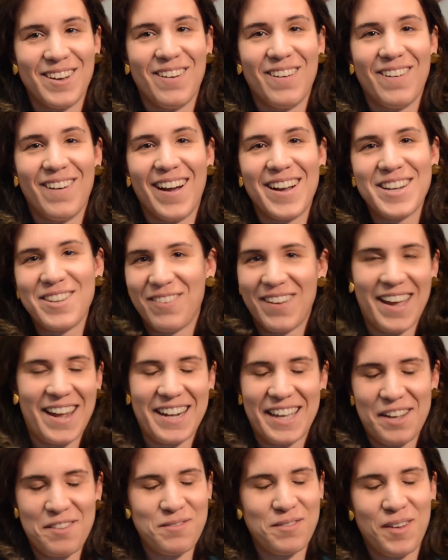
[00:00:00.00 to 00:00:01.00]
I knew I had to
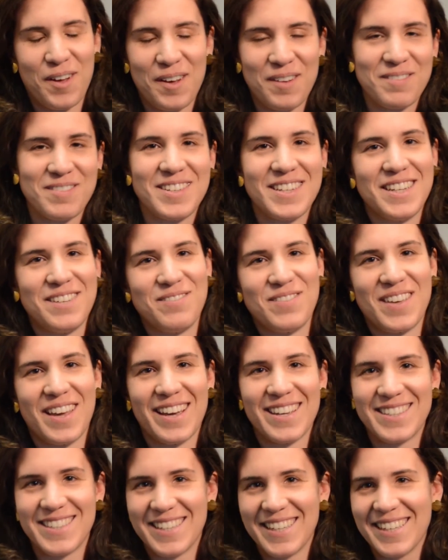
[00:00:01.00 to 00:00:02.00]
get involved in V
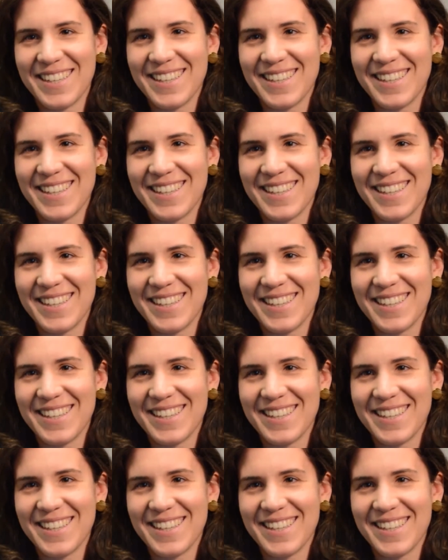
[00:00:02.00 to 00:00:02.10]
I C.